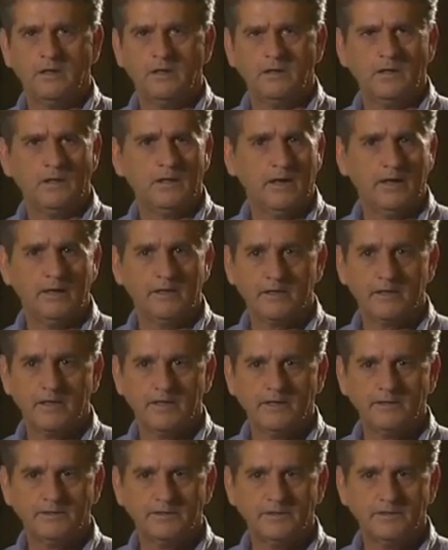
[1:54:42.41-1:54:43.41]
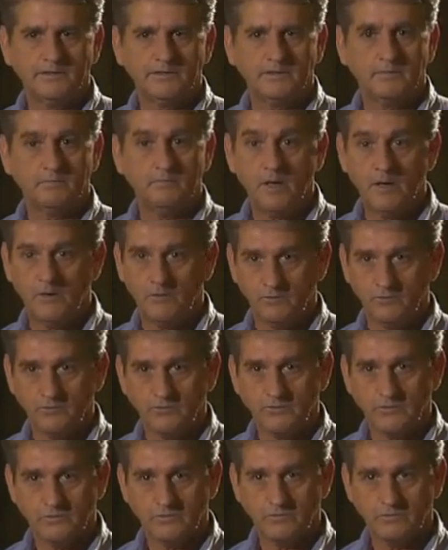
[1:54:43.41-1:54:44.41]
in a lot of cases,
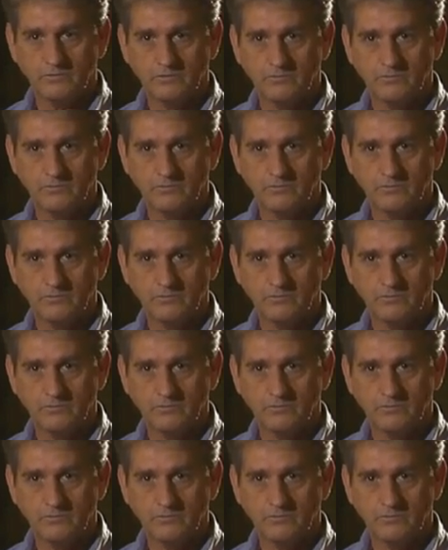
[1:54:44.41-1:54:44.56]
mothers.